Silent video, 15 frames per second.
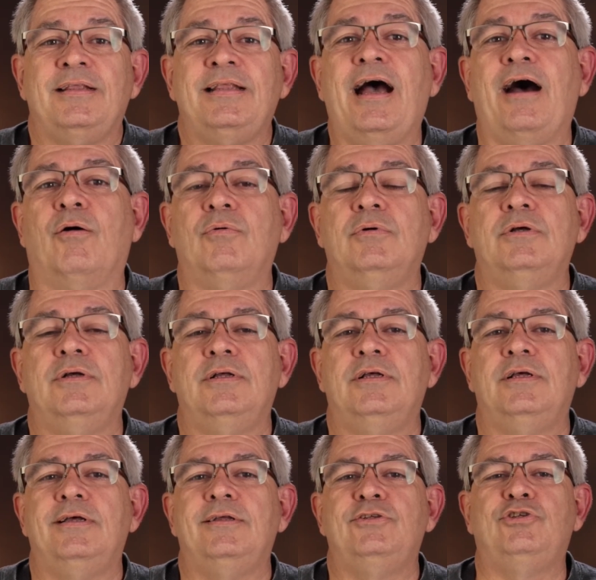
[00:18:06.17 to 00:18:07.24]
Now,
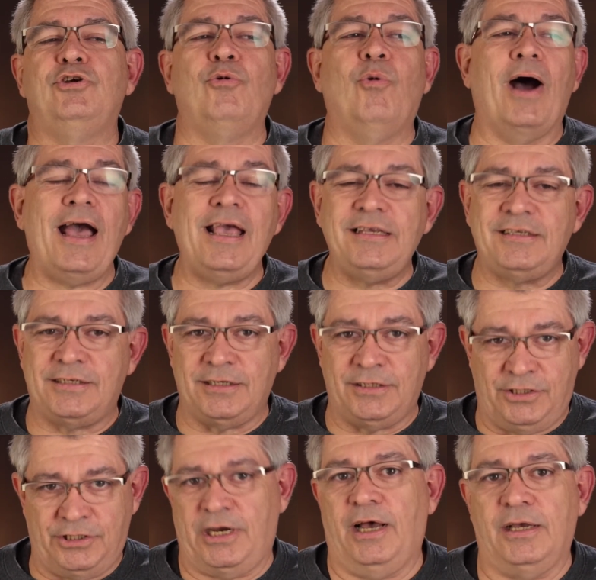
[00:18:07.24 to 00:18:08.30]
do I
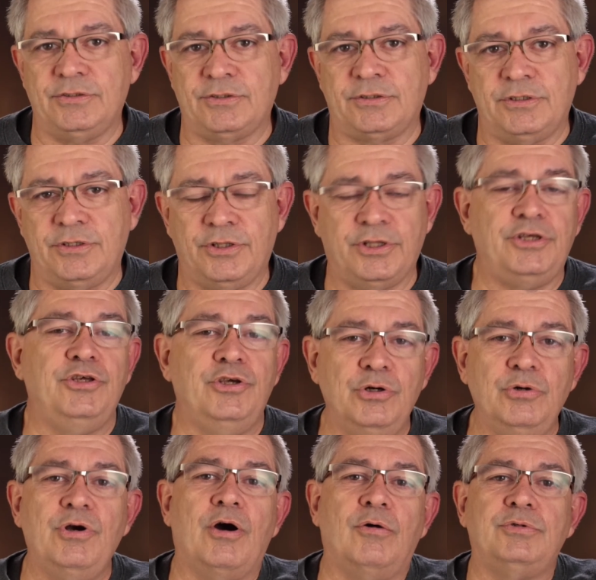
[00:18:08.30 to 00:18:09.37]
suggest that
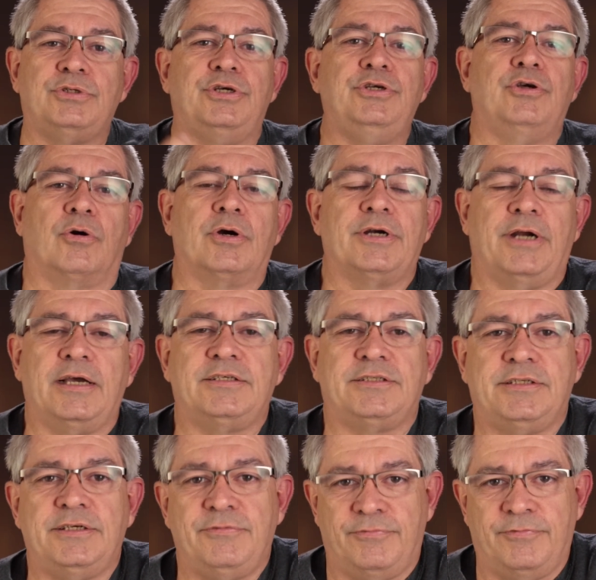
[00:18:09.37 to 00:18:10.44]
you go to your
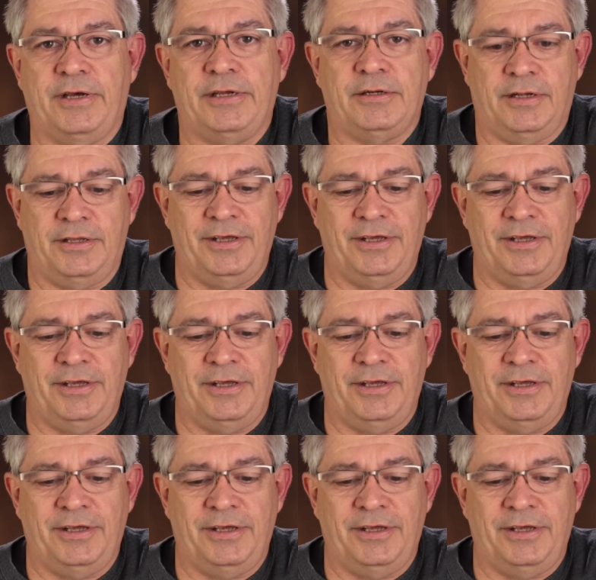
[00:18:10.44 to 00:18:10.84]
next event?